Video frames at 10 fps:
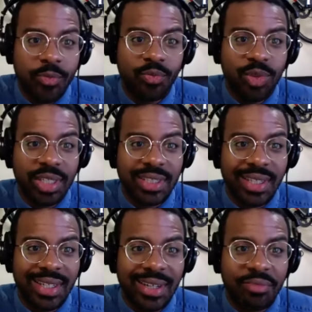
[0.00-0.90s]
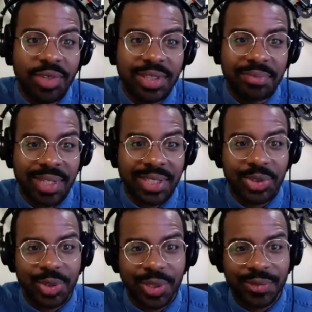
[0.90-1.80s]
with uh with the
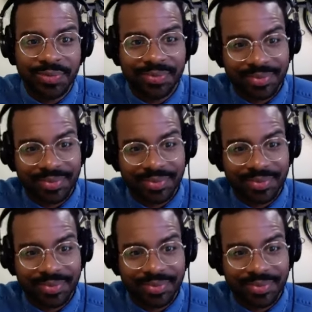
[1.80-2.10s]
metronome.